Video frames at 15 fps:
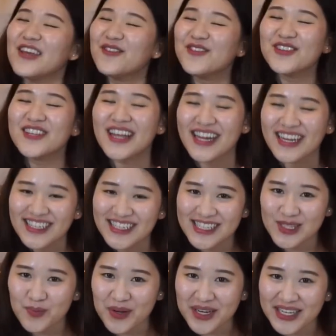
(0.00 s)
if you like
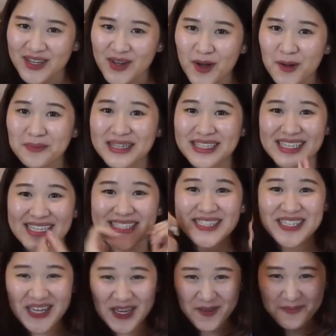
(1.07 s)
this video, please
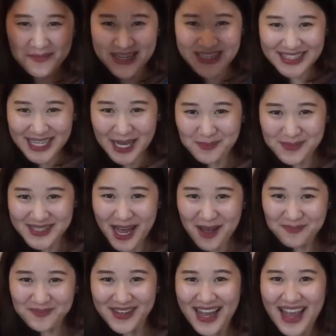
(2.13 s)
give me a thumbs
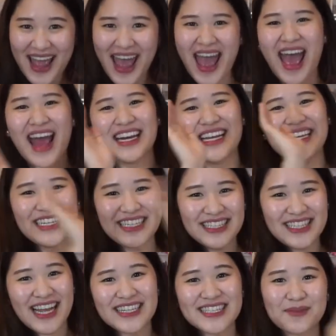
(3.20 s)
up and hit
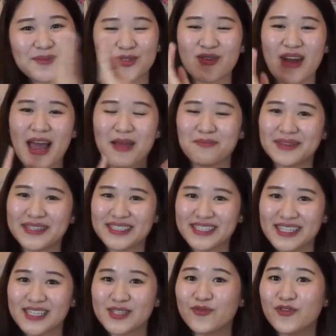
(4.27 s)
that subscribe
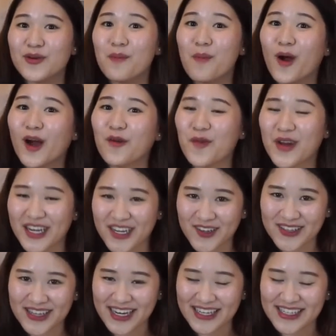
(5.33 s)
button for more
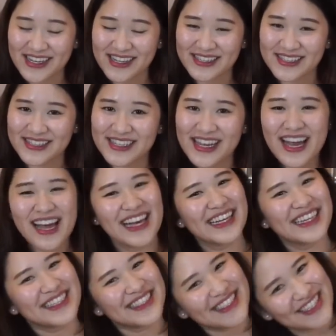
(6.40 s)
video like
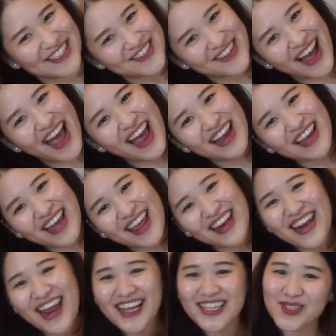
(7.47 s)
this. See you guys
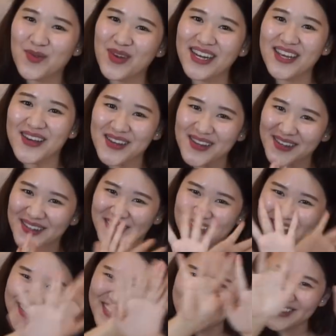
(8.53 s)
again next
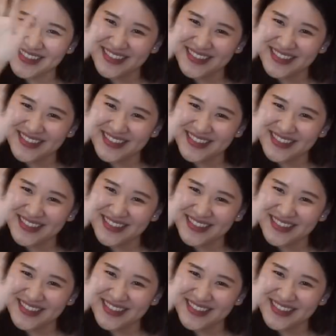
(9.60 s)
video!